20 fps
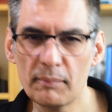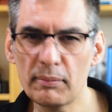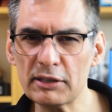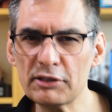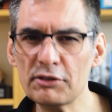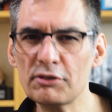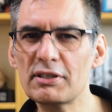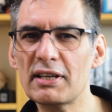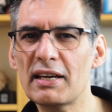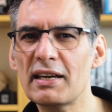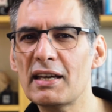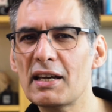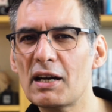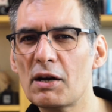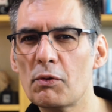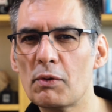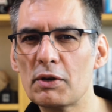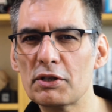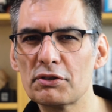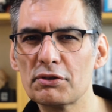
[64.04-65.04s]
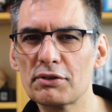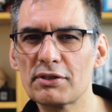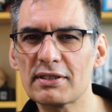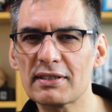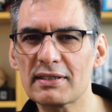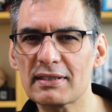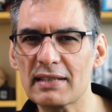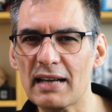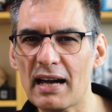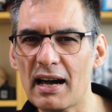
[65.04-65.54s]
But today I want to
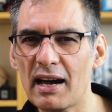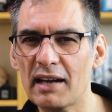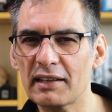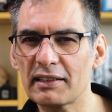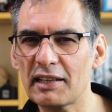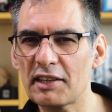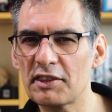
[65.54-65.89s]
start